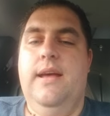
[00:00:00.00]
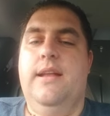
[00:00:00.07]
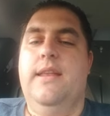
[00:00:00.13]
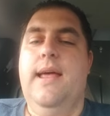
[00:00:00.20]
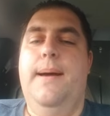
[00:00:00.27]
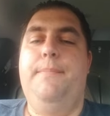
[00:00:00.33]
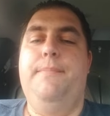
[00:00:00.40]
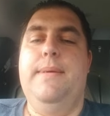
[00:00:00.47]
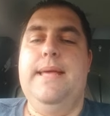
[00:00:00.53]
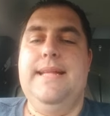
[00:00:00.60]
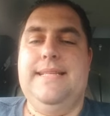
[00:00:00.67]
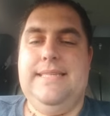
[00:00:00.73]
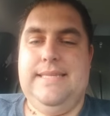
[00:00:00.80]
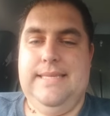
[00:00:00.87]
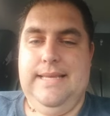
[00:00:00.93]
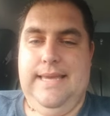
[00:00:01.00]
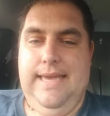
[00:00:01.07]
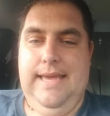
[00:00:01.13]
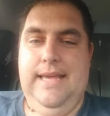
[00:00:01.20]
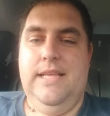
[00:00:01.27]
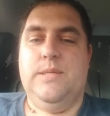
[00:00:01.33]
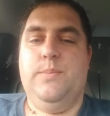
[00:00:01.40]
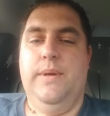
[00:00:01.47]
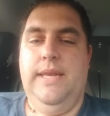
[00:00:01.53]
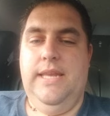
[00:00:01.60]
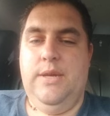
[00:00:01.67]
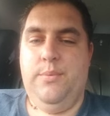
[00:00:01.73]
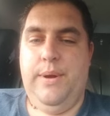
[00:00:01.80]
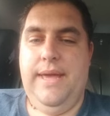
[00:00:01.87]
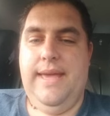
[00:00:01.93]
Nope, it's the keys. We need
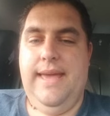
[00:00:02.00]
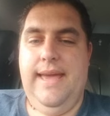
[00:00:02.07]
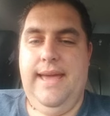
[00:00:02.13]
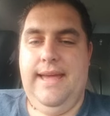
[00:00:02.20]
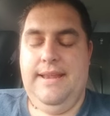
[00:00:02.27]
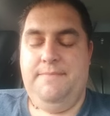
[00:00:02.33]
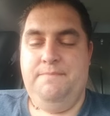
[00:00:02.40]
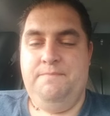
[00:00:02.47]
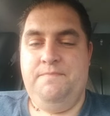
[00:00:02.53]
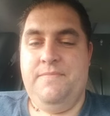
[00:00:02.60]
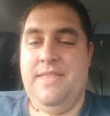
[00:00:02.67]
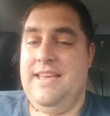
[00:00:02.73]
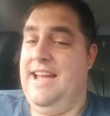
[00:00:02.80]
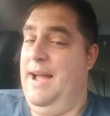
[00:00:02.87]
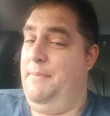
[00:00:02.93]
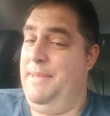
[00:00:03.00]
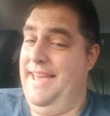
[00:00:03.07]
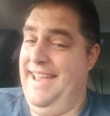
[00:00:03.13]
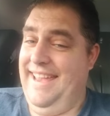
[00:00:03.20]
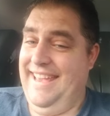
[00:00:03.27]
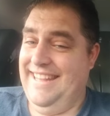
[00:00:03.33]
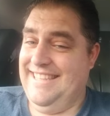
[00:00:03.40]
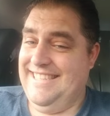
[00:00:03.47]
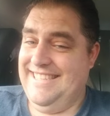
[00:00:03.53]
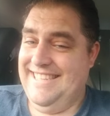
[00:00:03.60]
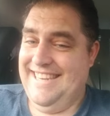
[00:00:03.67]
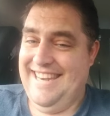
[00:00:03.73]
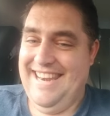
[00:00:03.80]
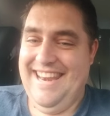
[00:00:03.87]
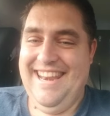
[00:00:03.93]
to rekey it. I'm like, "It's
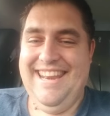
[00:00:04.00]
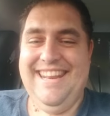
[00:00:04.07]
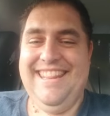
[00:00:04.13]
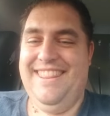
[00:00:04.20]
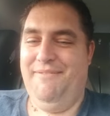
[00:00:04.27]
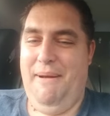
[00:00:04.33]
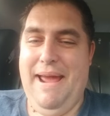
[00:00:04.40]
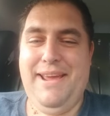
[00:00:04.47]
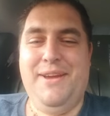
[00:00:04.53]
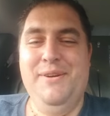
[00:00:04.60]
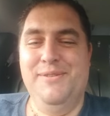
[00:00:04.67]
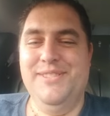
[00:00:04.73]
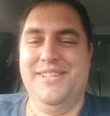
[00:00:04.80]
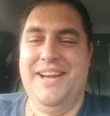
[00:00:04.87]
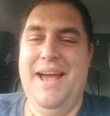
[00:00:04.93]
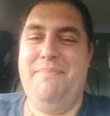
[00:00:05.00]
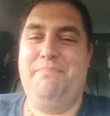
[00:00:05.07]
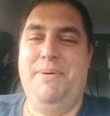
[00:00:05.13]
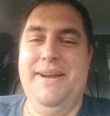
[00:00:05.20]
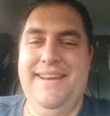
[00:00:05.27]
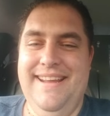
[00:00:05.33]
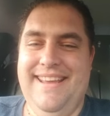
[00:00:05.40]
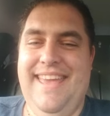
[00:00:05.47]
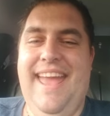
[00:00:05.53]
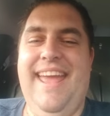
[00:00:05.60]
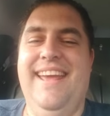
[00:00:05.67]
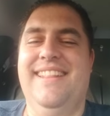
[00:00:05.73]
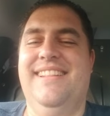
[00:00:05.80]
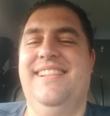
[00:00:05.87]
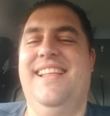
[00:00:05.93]
the raccoons are not putting a key
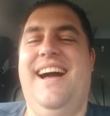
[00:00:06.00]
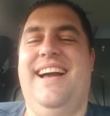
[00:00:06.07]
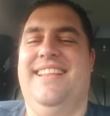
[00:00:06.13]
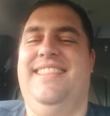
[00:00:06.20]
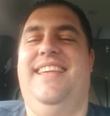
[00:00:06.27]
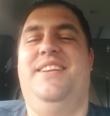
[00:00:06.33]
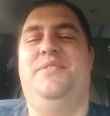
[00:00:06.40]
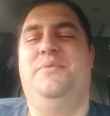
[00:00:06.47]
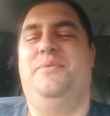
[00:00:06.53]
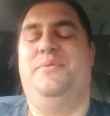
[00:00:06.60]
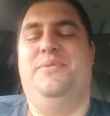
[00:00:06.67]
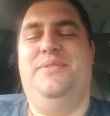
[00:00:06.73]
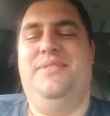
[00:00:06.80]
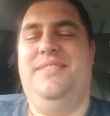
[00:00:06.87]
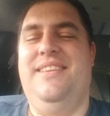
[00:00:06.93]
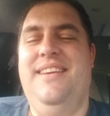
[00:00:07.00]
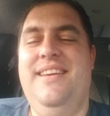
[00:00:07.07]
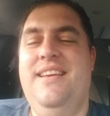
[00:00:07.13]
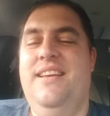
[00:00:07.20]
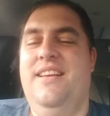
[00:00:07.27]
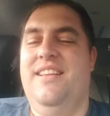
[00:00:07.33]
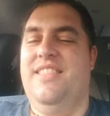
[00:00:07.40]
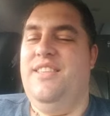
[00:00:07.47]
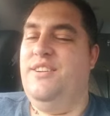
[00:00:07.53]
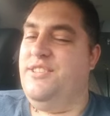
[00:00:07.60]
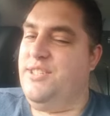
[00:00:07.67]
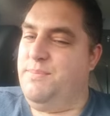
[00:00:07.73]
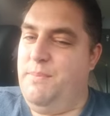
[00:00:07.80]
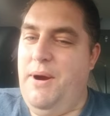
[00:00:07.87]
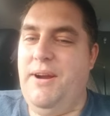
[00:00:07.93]
in the lock. They don't they're
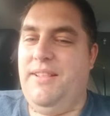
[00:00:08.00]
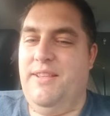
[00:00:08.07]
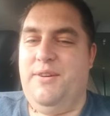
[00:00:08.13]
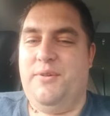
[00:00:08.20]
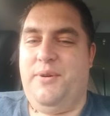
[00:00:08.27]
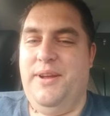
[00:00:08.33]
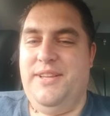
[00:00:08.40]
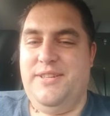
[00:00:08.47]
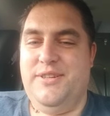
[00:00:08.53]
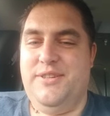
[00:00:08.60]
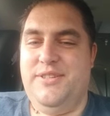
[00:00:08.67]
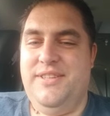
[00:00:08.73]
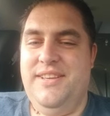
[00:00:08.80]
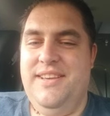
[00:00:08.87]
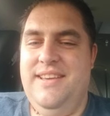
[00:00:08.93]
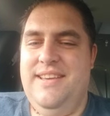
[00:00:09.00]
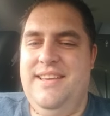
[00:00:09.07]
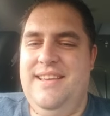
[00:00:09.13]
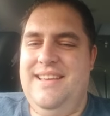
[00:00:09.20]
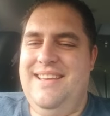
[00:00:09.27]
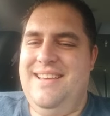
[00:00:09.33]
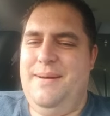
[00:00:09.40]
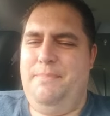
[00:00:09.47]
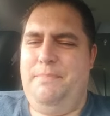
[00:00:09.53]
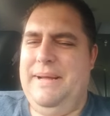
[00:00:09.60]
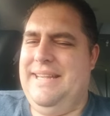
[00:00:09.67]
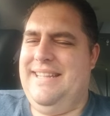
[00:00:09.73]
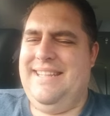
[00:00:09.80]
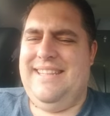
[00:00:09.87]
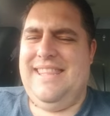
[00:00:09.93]
smart little creatures, but
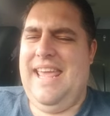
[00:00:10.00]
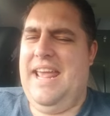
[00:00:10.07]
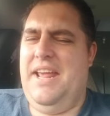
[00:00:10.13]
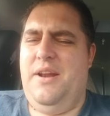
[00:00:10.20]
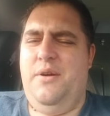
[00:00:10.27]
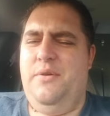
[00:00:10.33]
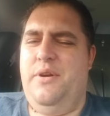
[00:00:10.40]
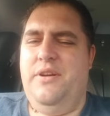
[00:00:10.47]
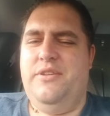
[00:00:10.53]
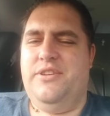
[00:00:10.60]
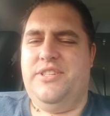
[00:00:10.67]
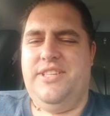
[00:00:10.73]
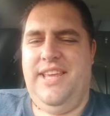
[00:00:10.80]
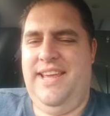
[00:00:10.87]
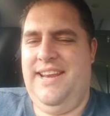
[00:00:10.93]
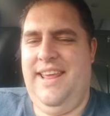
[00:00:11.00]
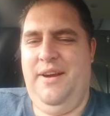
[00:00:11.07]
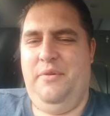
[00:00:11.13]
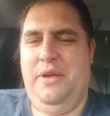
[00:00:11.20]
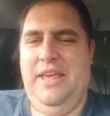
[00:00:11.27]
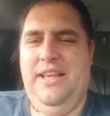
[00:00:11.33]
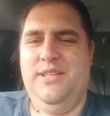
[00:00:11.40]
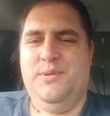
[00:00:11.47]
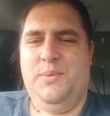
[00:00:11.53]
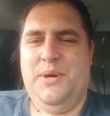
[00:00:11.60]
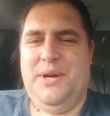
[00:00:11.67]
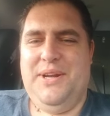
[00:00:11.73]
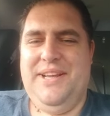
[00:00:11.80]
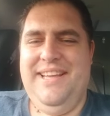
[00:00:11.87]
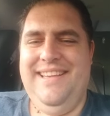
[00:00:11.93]
they don't understand how keys
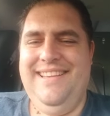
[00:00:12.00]
work.